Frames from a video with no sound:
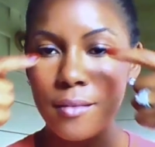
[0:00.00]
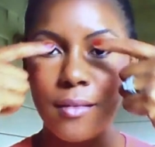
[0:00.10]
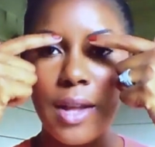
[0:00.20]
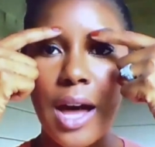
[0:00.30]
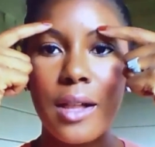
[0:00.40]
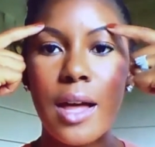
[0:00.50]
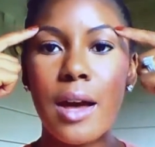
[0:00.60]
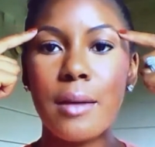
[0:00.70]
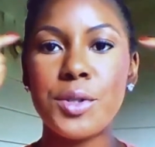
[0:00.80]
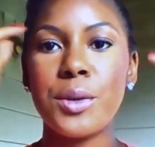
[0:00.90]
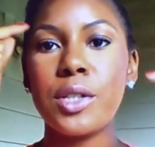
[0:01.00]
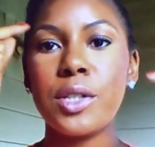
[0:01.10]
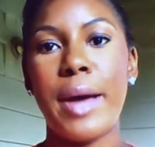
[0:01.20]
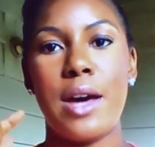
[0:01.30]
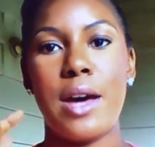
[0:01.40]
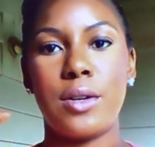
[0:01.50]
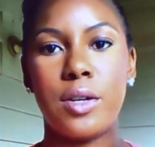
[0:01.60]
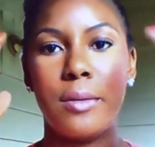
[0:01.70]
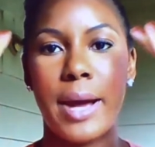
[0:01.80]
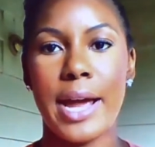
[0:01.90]
I'll do a little powder
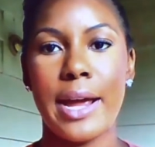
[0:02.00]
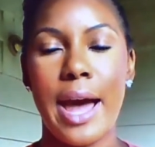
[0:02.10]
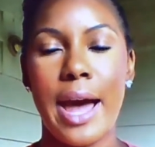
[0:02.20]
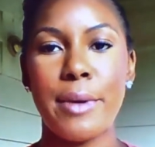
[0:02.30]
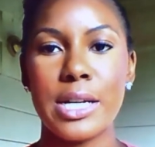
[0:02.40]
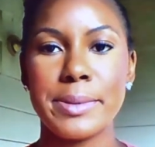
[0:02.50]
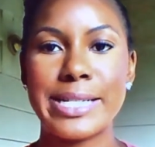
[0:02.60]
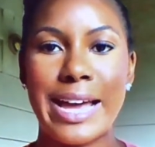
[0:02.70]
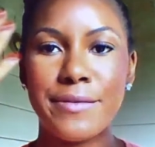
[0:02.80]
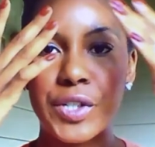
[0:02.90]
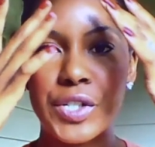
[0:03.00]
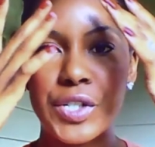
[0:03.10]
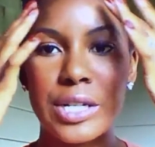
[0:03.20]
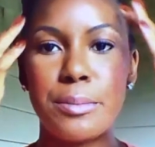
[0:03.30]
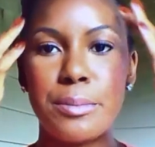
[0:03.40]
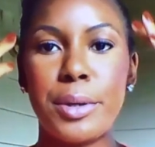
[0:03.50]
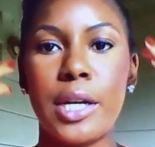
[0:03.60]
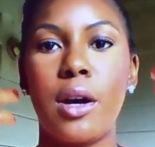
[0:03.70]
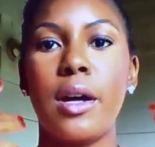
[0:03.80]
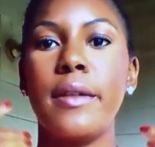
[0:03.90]
on my eyebrows, because after you're done putting
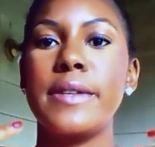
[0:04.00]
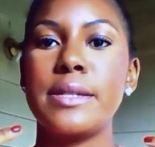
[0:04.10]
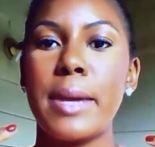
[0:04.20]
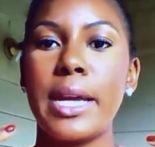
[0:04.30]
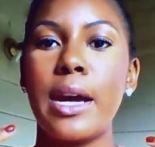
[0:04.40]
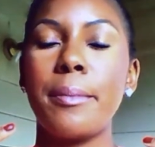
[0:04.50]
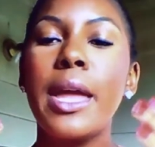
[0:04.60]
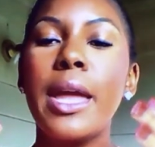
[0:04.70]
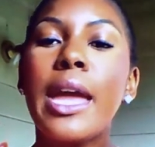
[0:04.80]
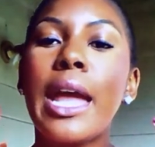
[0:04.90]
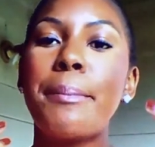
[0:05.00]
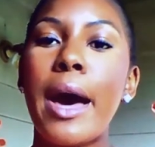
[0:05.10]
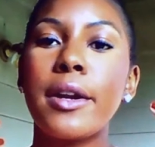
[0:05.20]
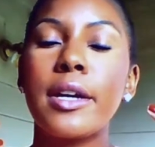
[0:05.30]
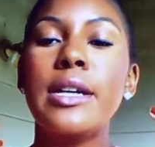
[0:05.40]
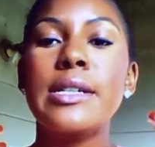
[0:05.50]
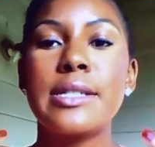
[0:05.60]
on all of this makeup and powder,